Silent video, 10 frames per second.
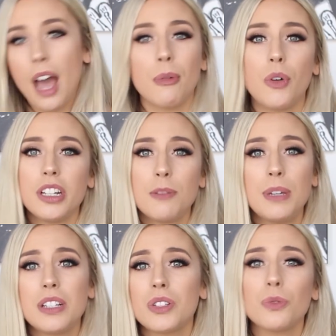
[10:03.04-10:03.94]
I'm going to
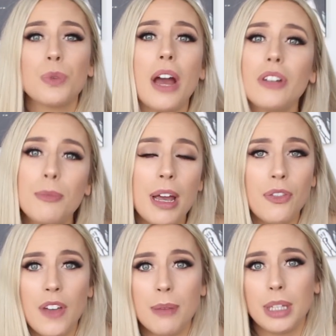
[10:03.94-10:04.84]
be surrounded by
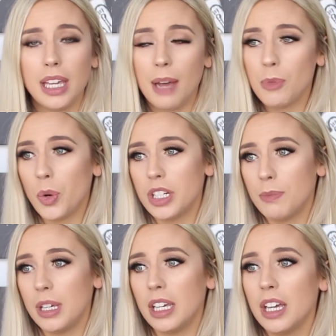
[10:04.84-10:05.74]
family. I'm going to
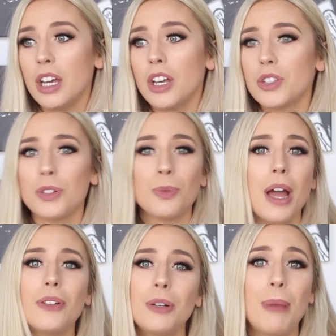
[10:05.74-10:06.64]
be
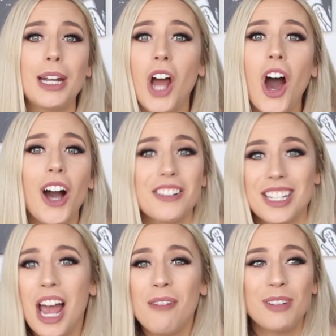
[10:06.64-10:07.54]
surrounded by dogs.
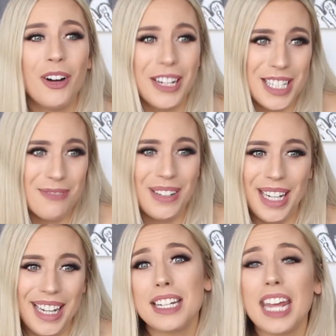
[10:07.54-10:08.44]
I'm going to
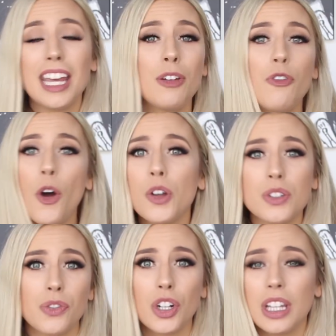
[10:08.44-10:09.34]
be taking
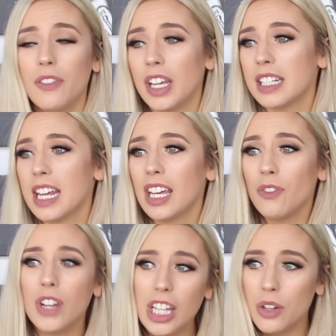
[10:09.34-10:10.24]
photos for a living, taking
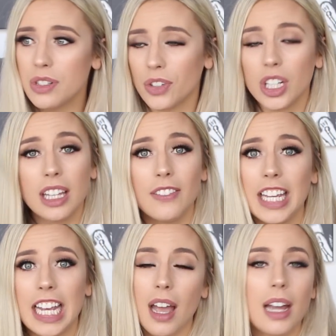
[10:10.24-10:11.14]
videos for a
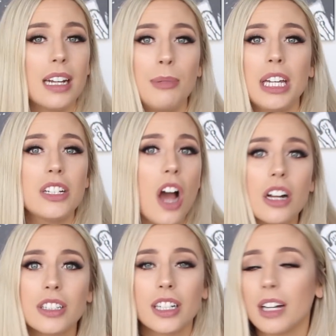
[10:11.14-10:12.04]
living. I'm gonna be a
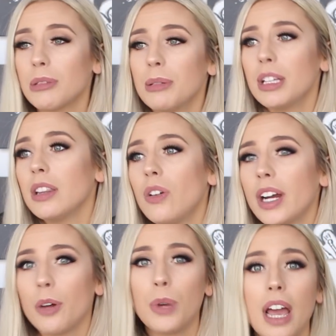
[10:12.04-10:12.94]
doctor, I'm gonna be a
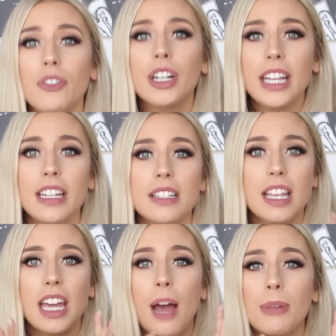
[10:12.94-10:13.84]
lawyer, whatever it is.
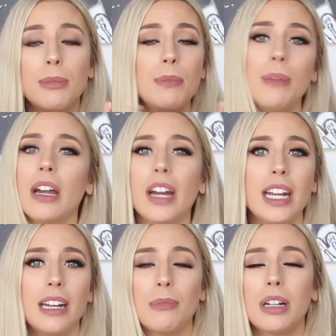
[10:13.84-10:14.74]
Like, I'm gonna be
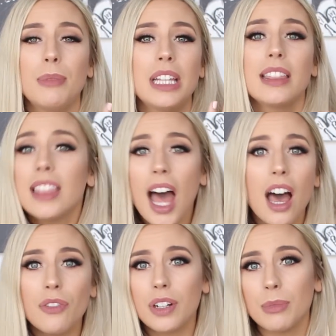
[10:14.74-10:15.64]
married, I'm gonna be in
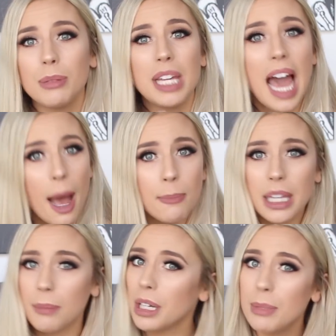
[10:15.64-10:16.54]
love, and I'm gonna be
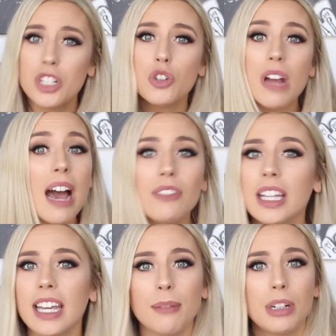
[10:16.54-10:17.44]
happy, I'm gonna be
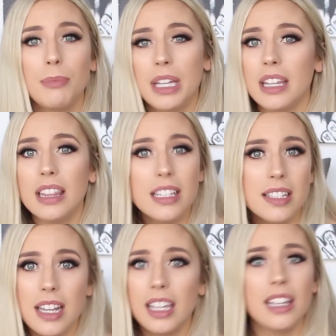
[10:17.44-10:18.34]
traveling, I'm gonna be in this
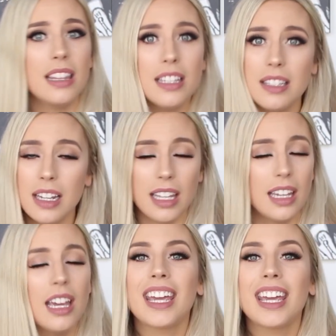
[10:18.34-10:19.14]
city.